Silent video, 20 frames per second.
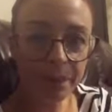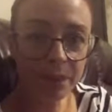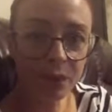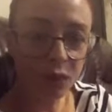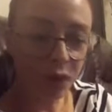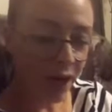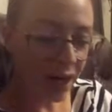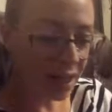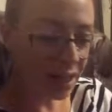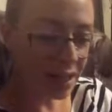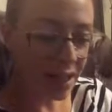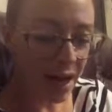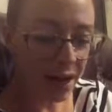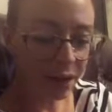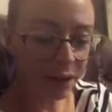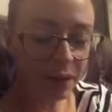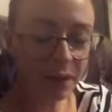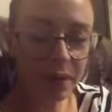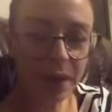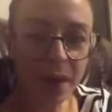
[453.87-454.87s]
Write it
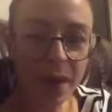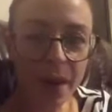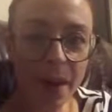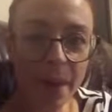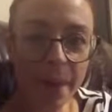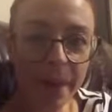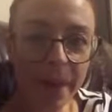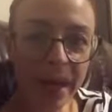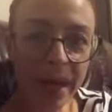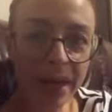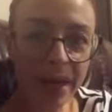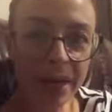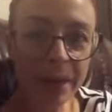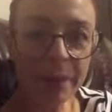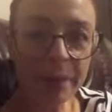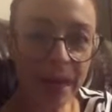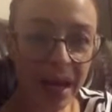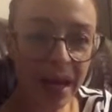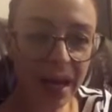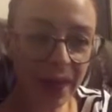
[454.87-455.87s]
down. Make it
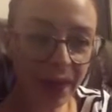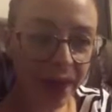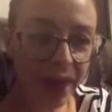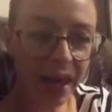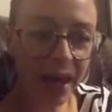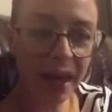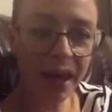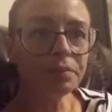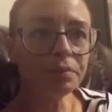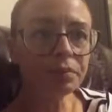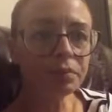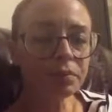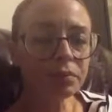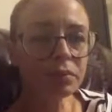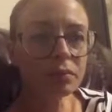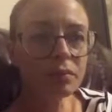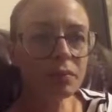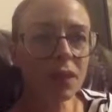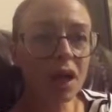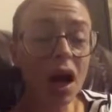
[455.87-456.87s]
make it a thing.
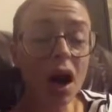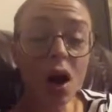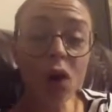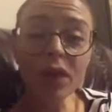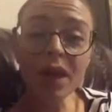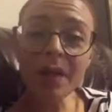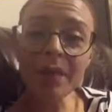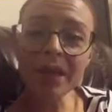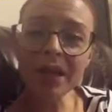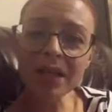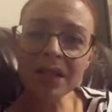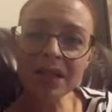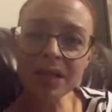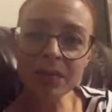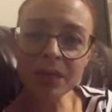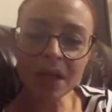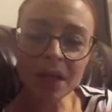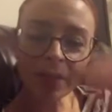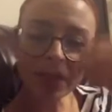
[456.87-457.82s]
Oh, let me let